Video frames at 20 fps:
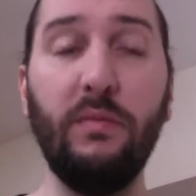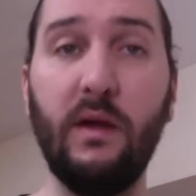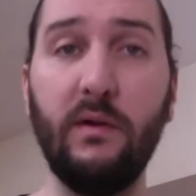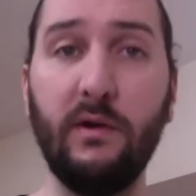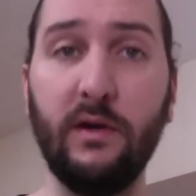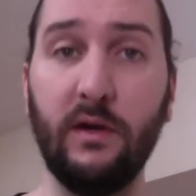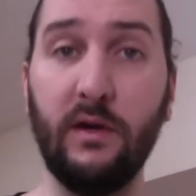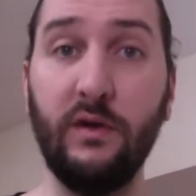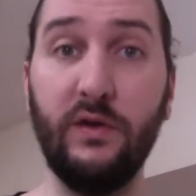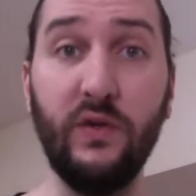they were
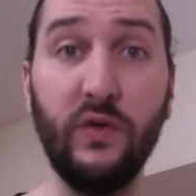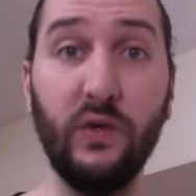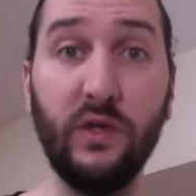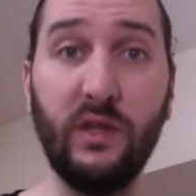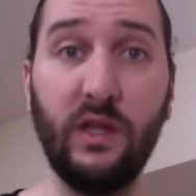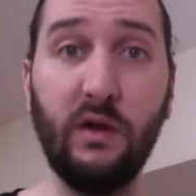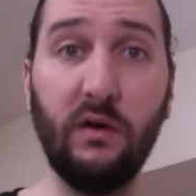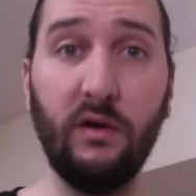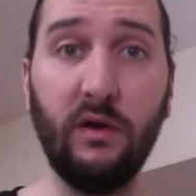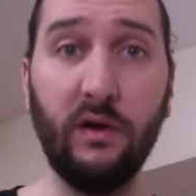going to do what
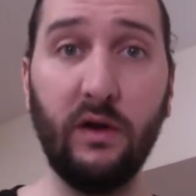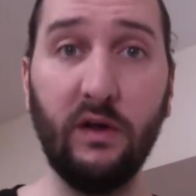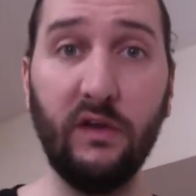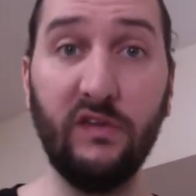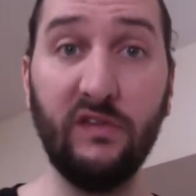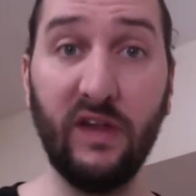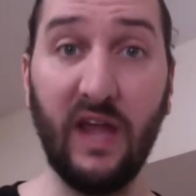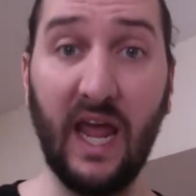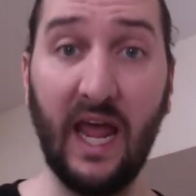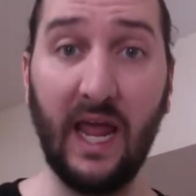they were going to
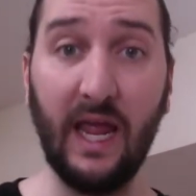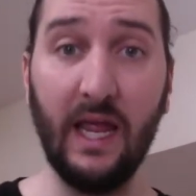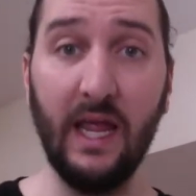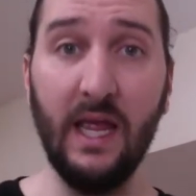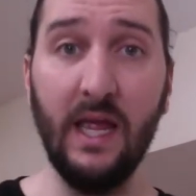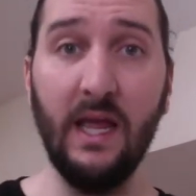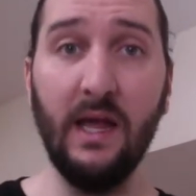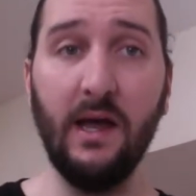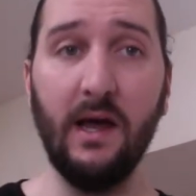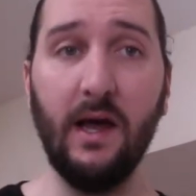say.
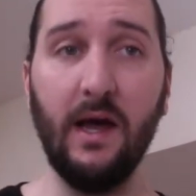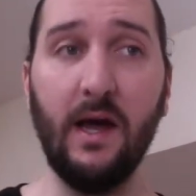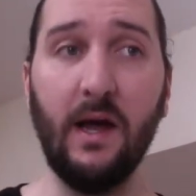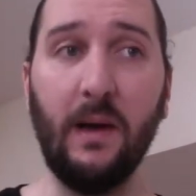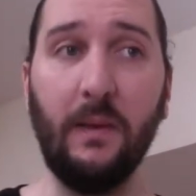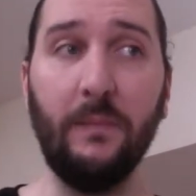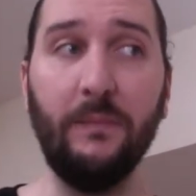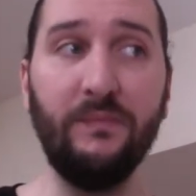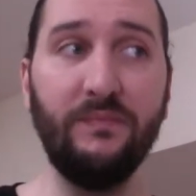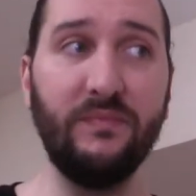
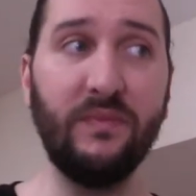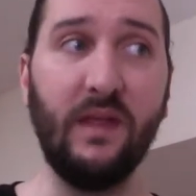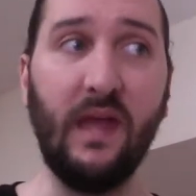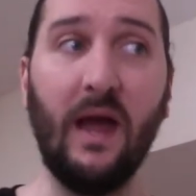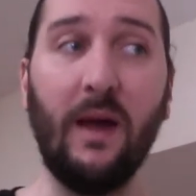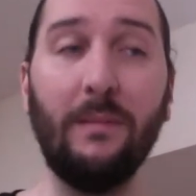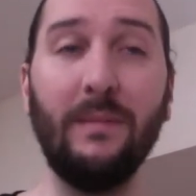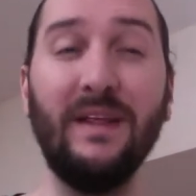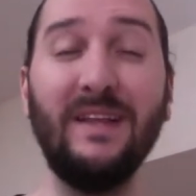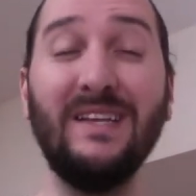
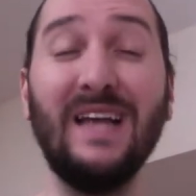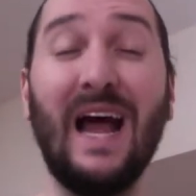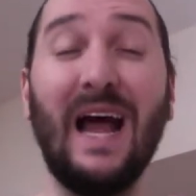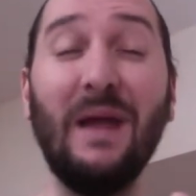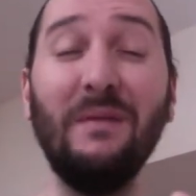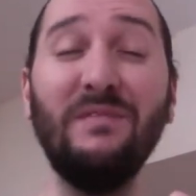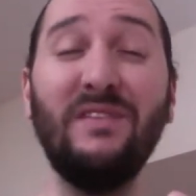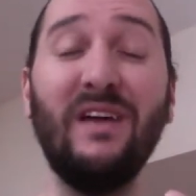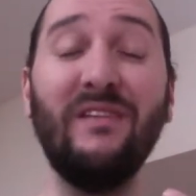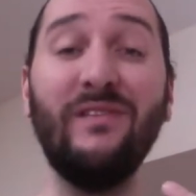How many
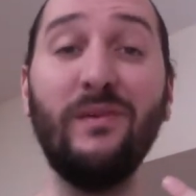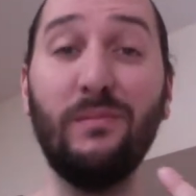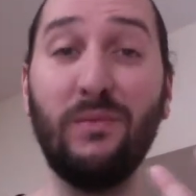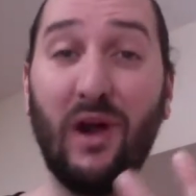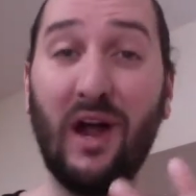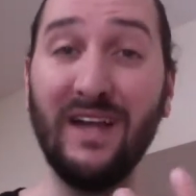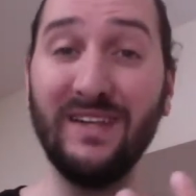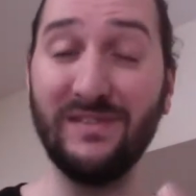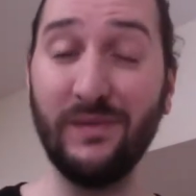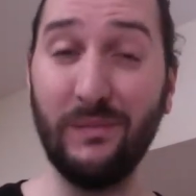times have you
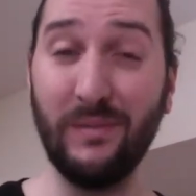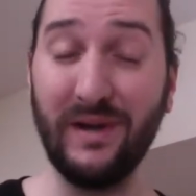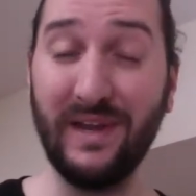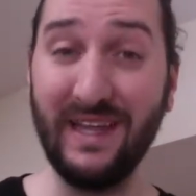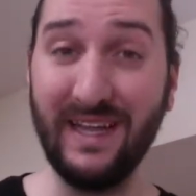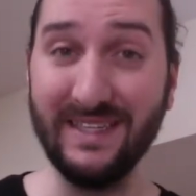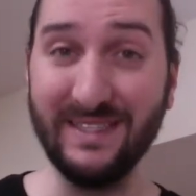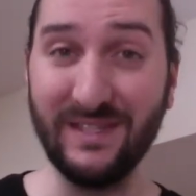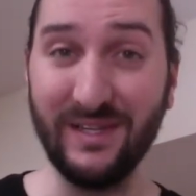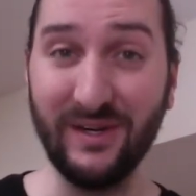brought
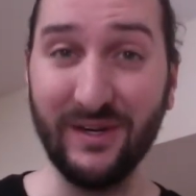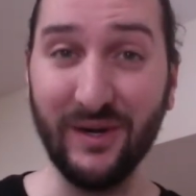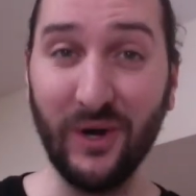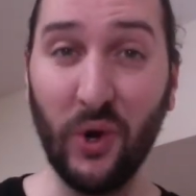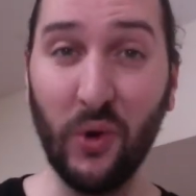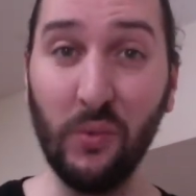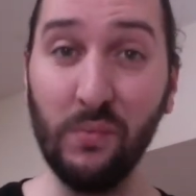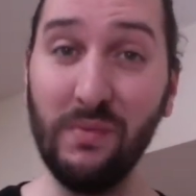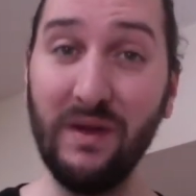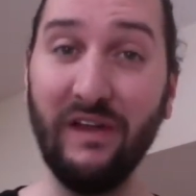somebody into your
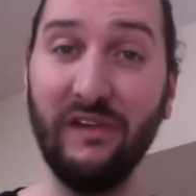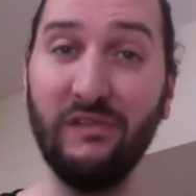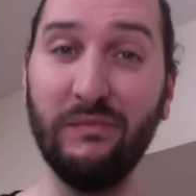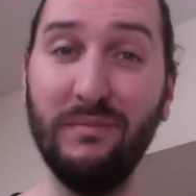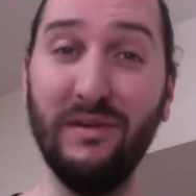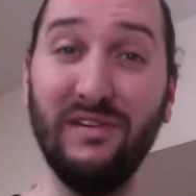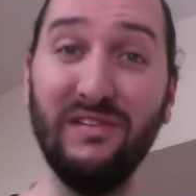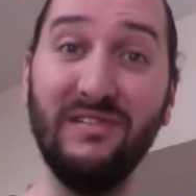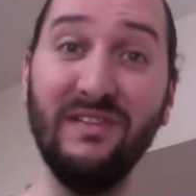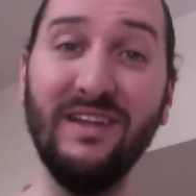home-based
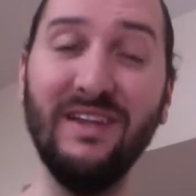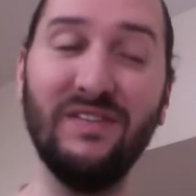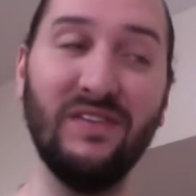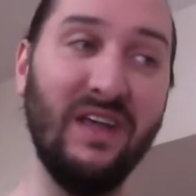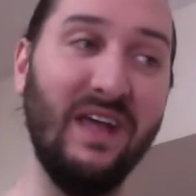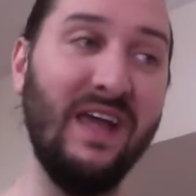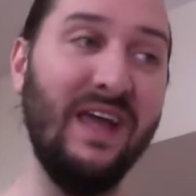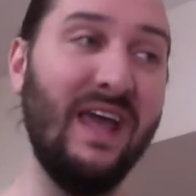business